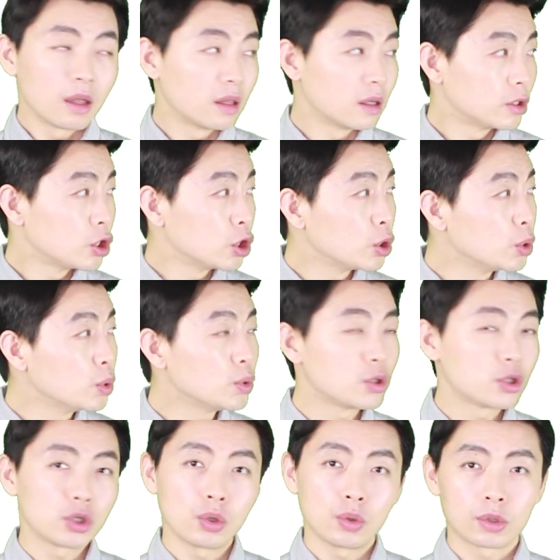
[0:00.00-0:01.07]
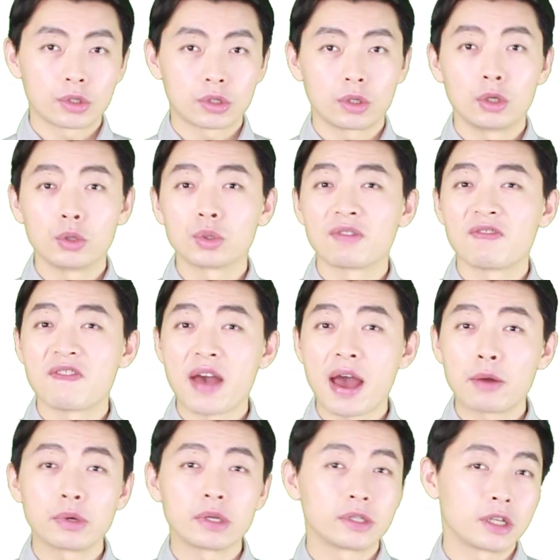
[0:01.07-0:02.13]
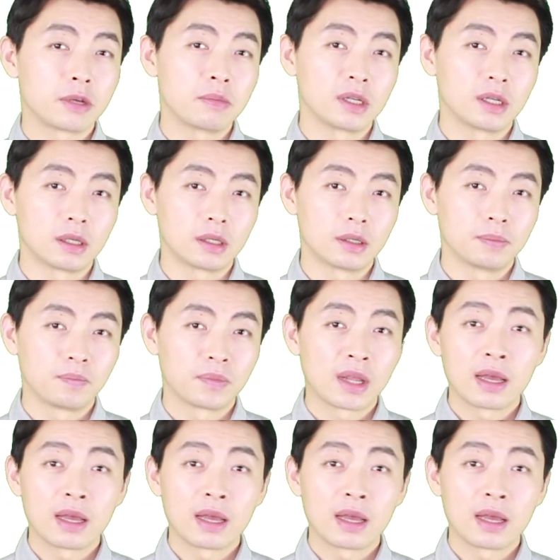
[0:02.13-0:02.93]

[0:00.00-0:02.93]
The 2 strokes look very similar.